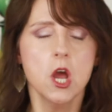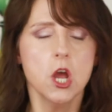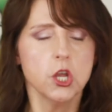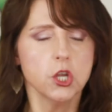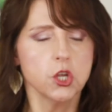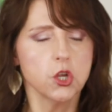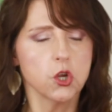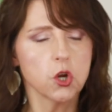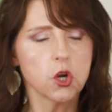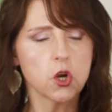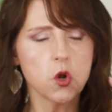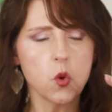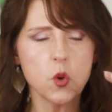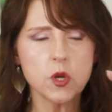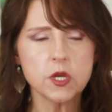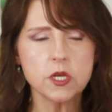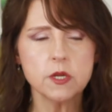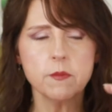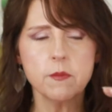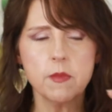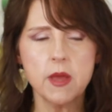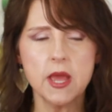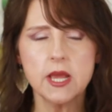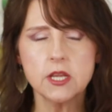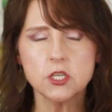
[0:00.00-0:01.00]
you're going to
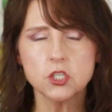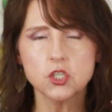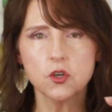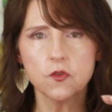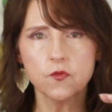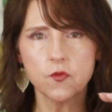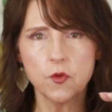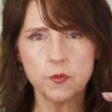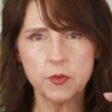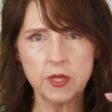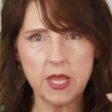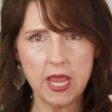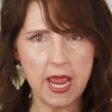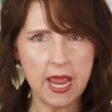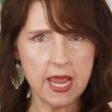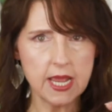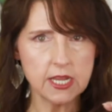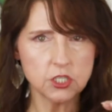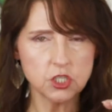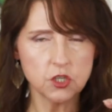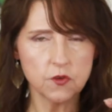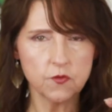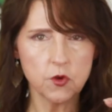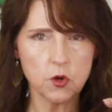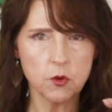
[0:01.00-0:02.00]
measure from the
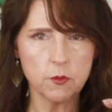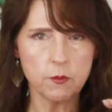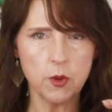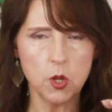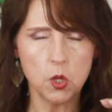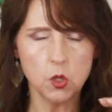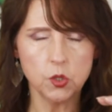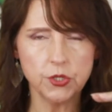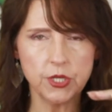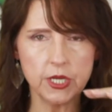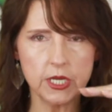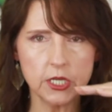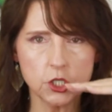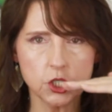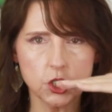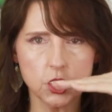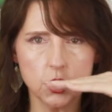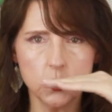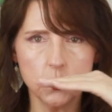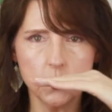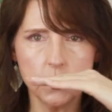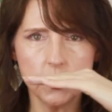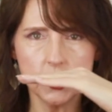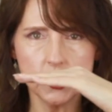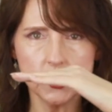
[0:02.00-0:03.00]
edge of your molding
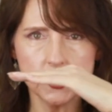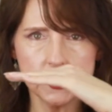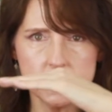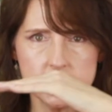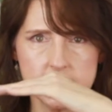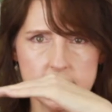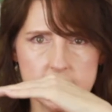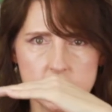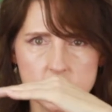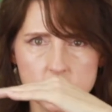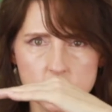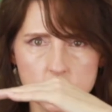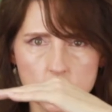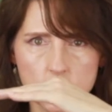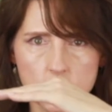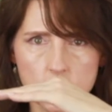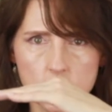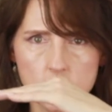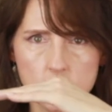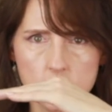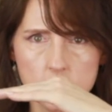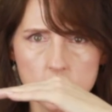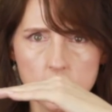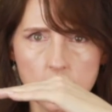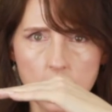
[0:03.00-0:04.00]
to the
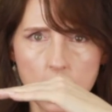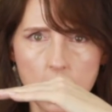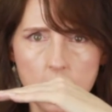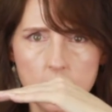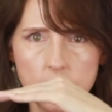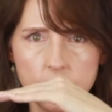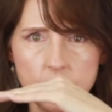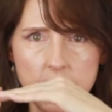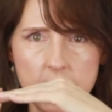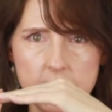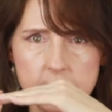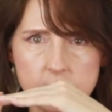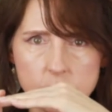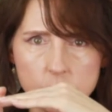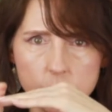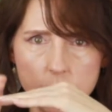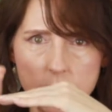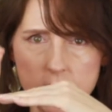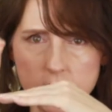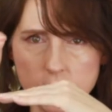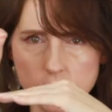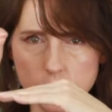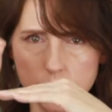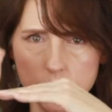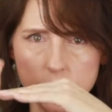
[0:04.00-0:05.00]
center of that
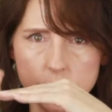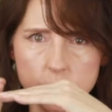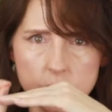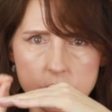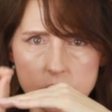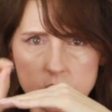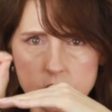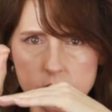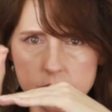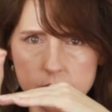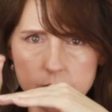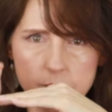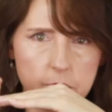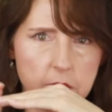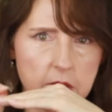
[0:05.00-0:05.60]
switch, which is,